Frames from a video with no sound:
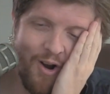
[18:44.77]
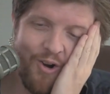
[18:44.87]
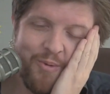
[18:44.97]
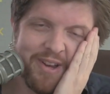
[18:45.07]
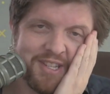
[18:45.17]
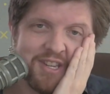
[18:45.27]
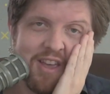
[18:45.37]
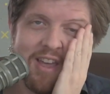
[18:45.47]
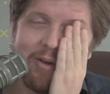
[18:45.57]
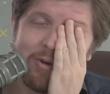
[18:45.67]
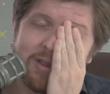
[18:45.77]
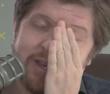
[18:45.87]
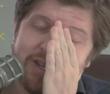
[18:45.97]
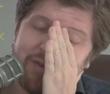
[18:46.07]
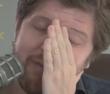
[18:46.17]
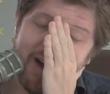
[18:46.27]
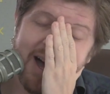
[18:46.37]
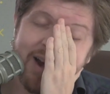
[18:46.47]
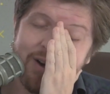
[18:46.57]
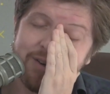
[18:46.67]
are we seeing with these
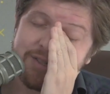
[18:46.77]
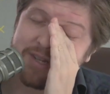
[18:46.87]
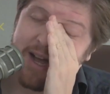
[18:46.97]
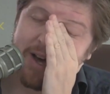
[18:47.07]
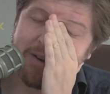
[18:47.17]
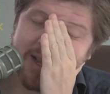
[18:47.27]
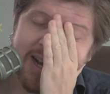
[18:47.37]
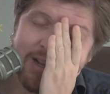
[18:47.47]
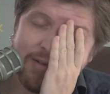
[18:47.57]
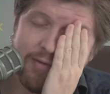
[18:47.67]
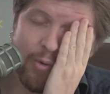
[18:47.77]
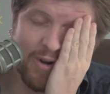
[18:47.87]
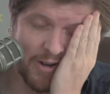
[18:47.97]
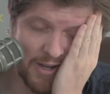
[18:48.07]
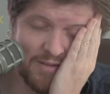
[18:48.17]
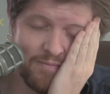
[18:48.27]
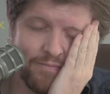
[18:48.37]
fires out in California?